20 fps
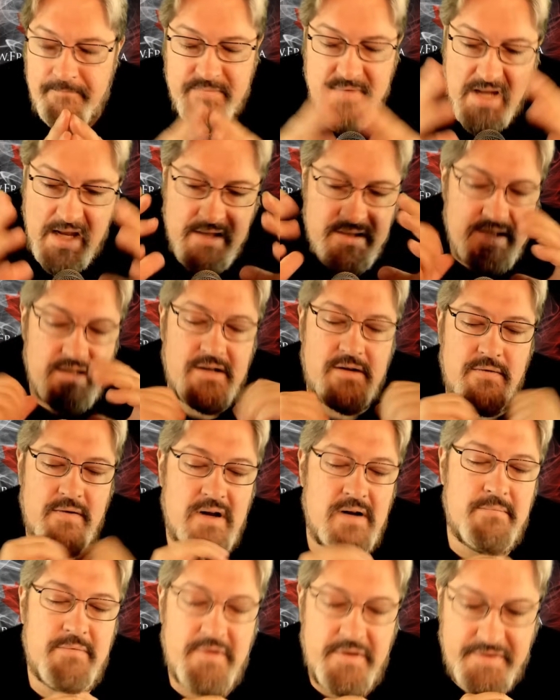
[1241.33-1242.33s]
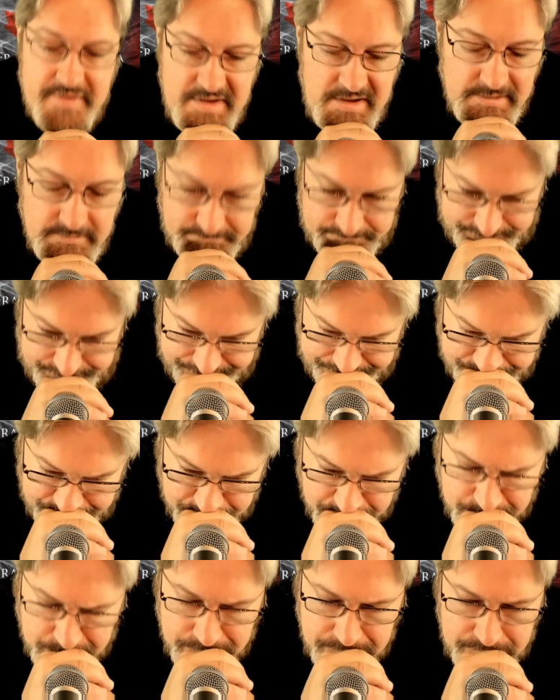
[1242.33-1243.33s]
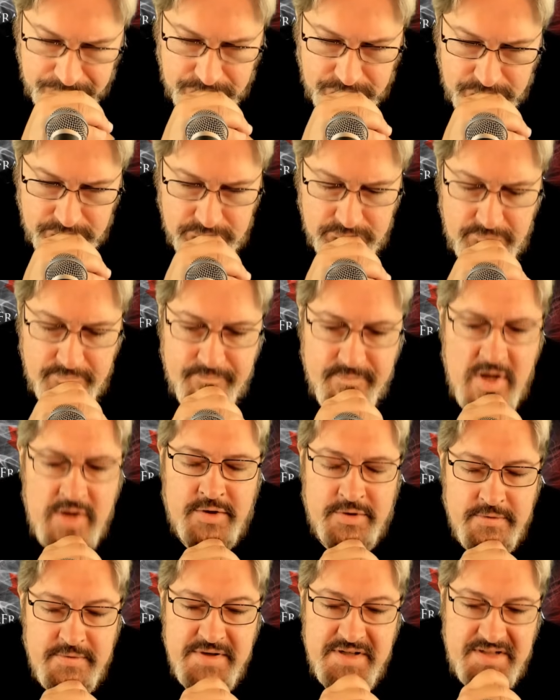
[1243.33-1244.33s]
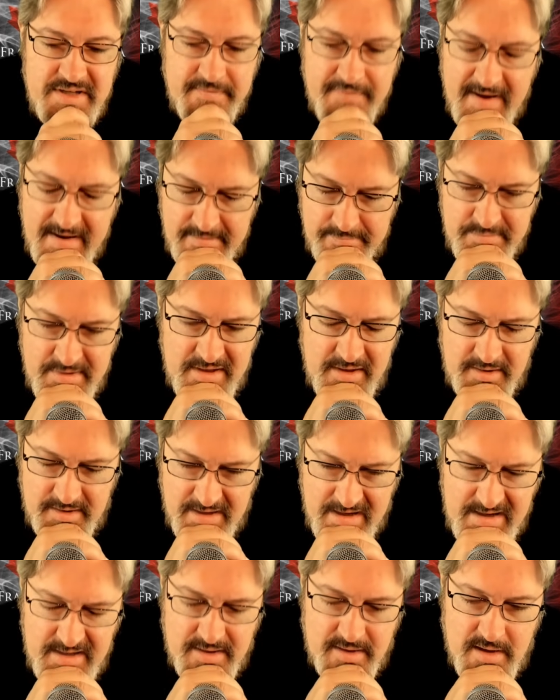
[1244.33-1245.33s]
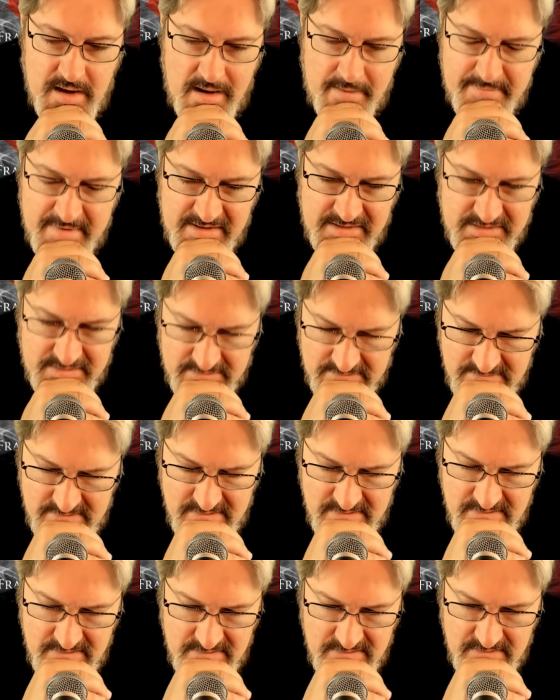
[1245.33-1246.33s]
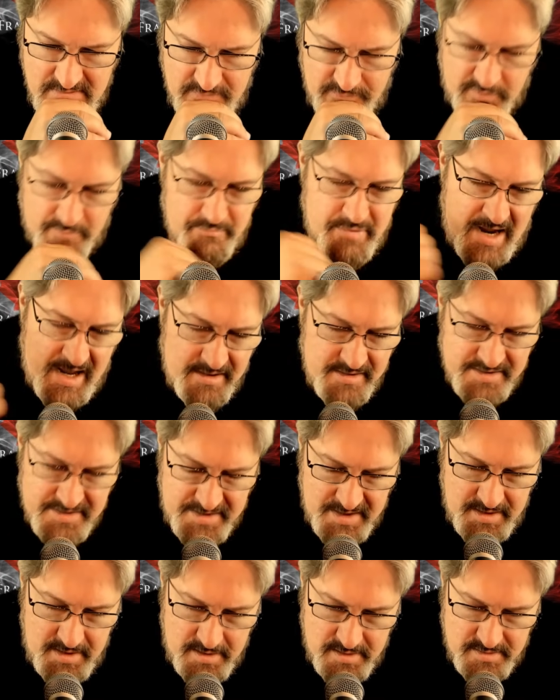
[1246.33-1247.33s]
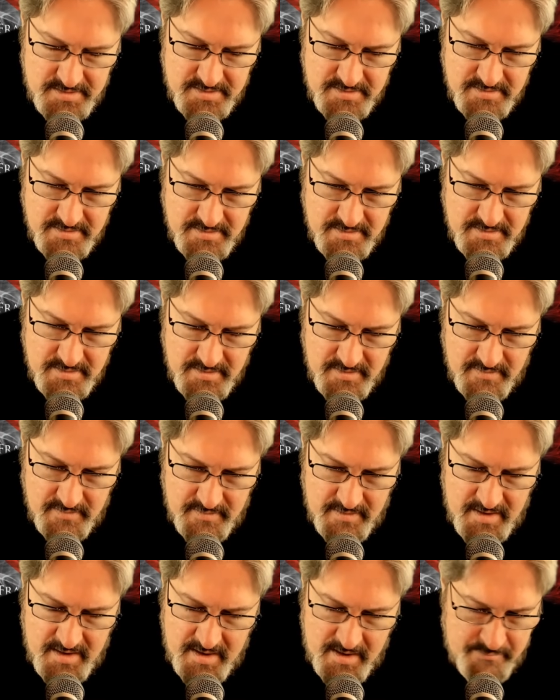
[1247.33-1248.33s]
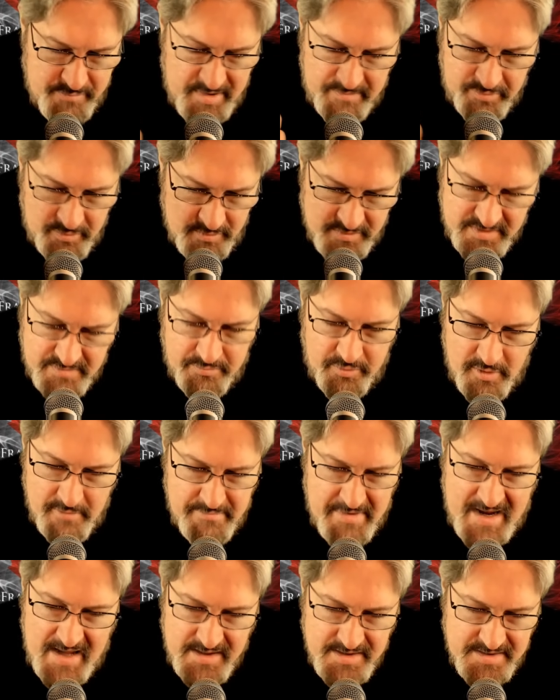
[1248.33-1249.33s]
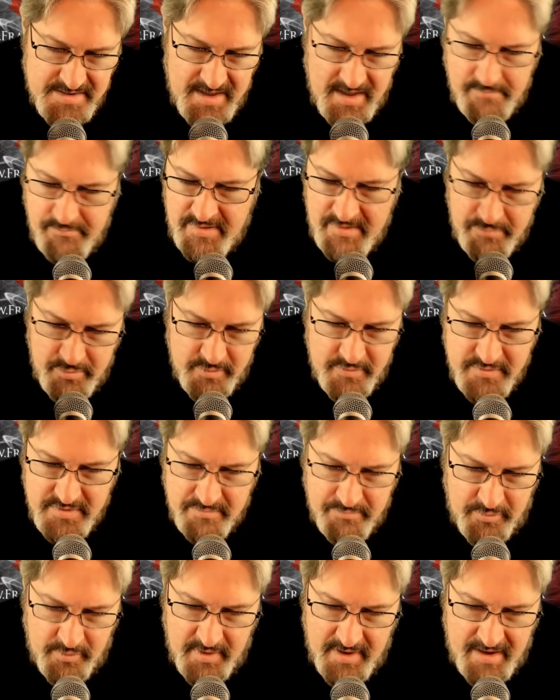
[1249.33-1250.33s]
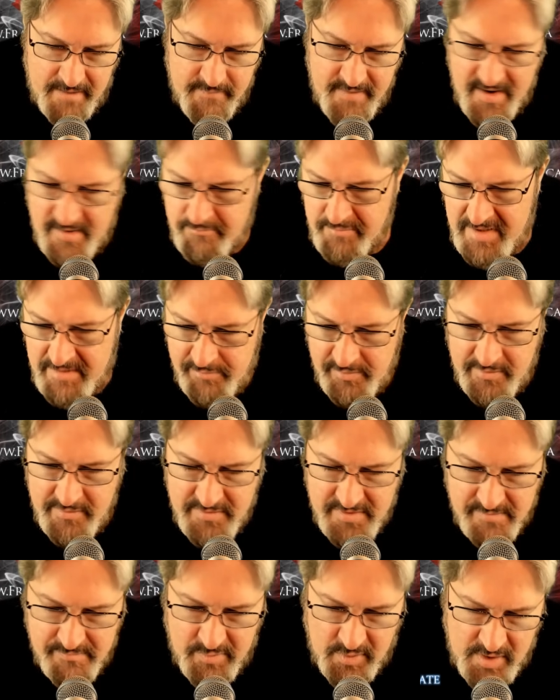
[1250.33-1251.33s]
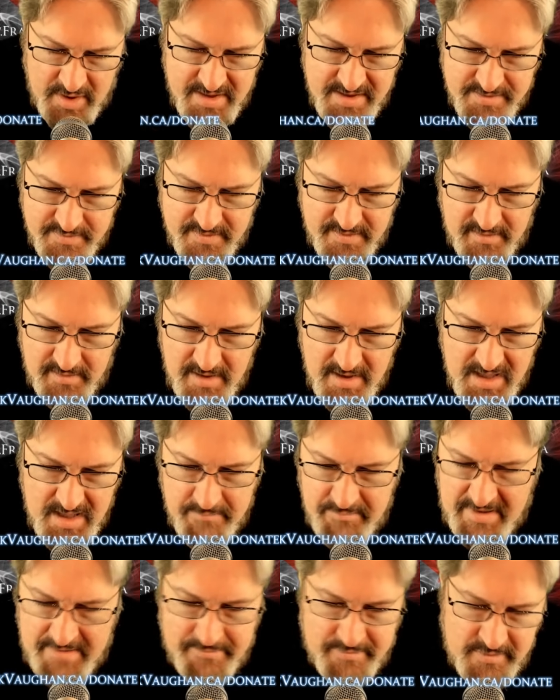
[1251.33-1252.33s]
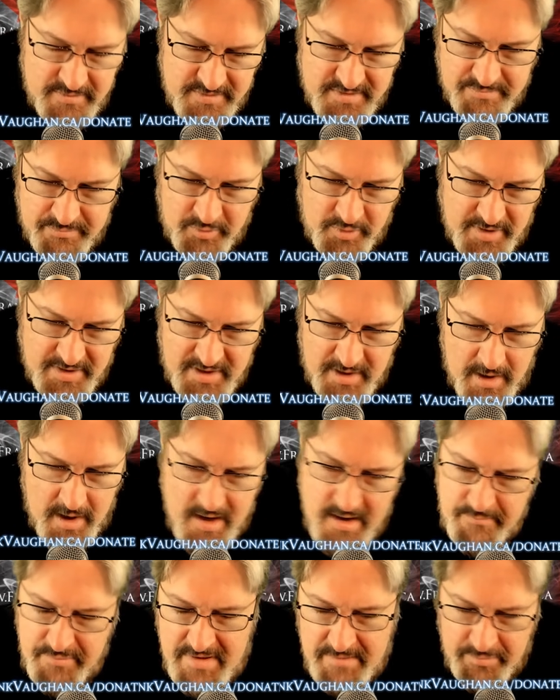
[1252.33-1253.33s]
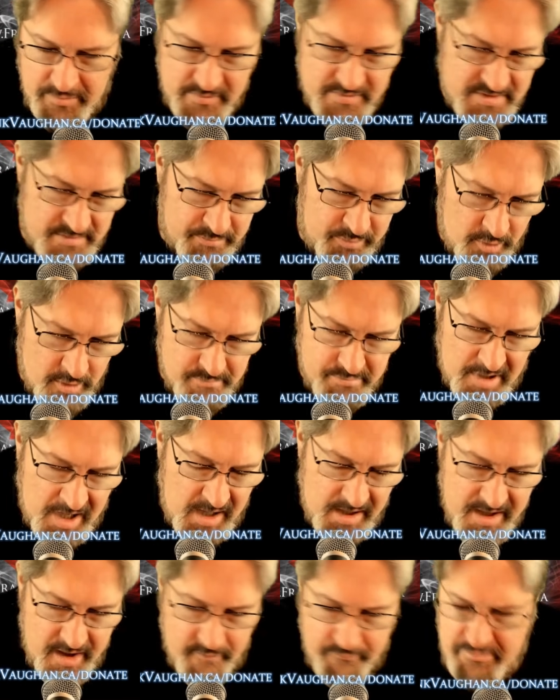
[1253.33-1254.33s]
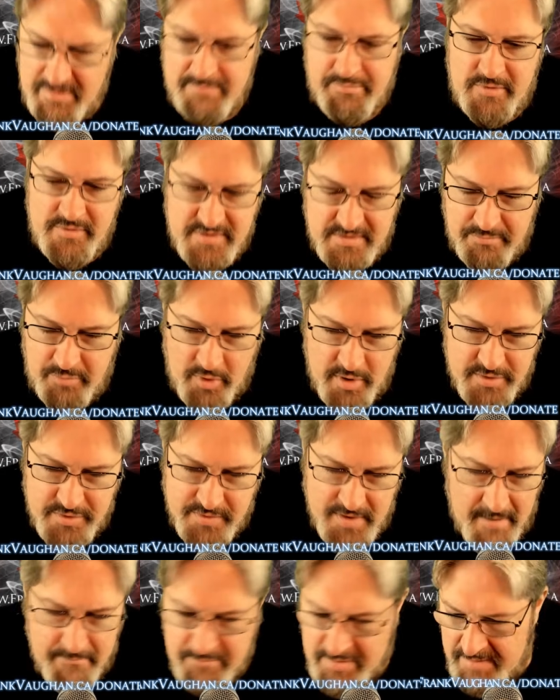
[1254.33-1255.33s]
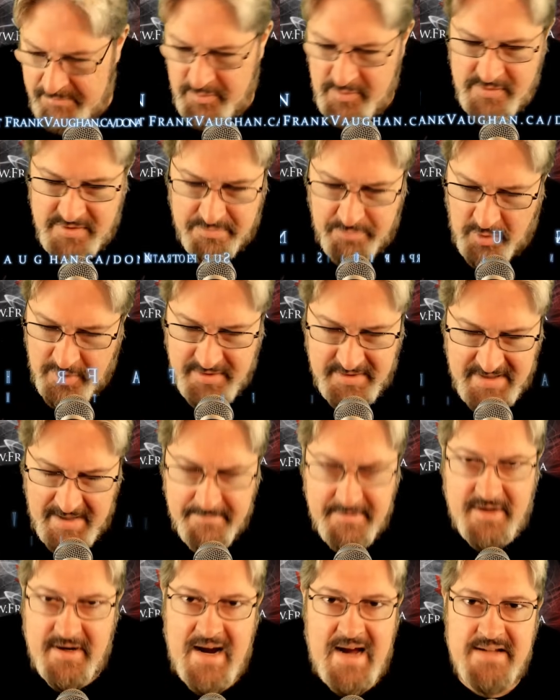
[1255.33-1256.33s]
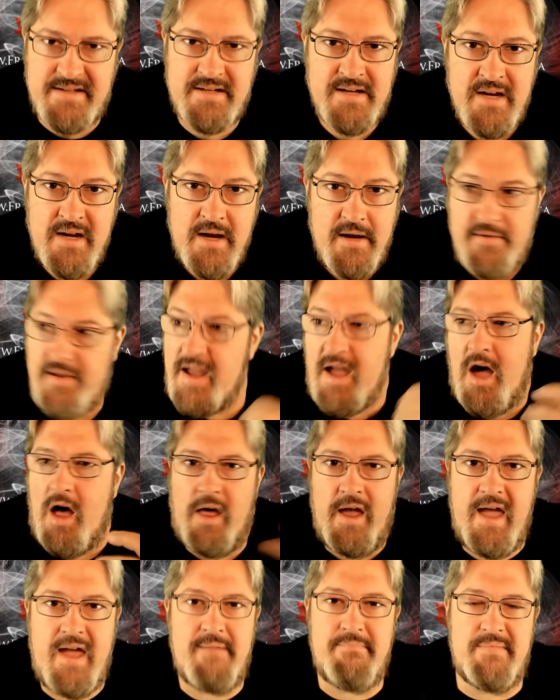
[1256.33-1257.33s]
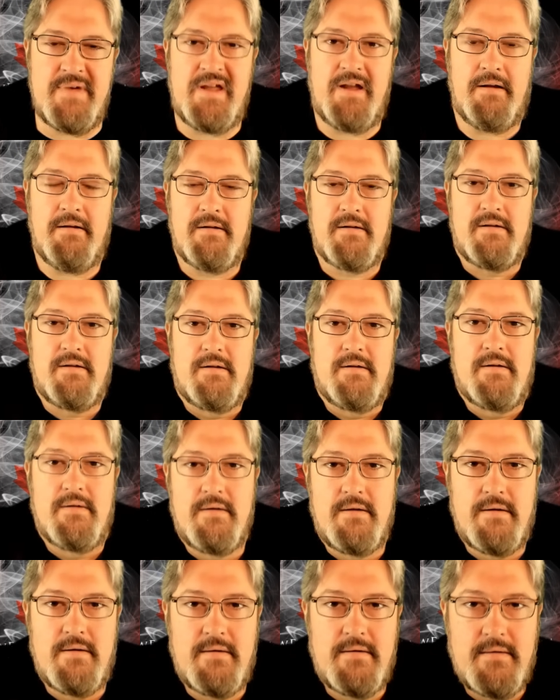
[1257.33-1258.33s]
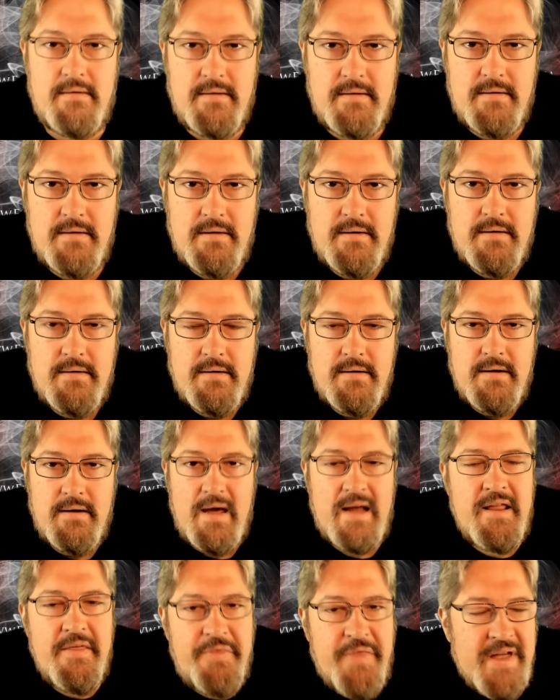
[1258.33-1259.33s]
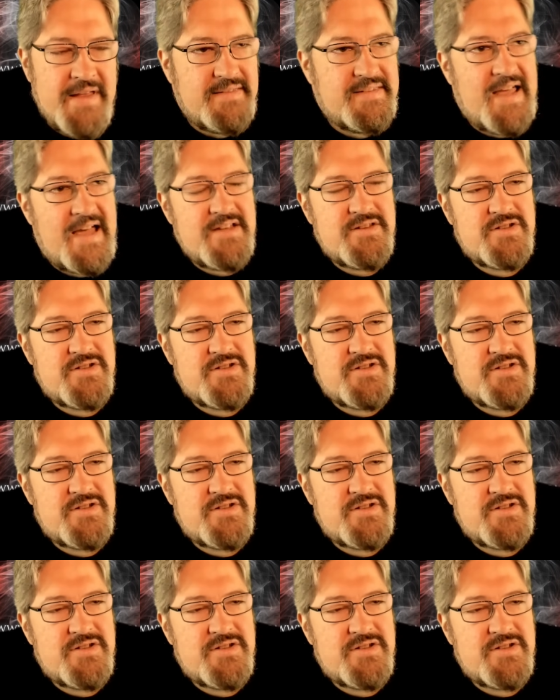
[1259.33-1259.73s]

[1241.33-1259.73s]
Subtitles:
it's an incredible thing to receive hate mail and hate comments from Palestinians, people who support Palestine, people who support Iran, people who support Israel, people who support Carney, people who support Polyev, people who support Trump, people who support the Democrats. They all hate me. And I think that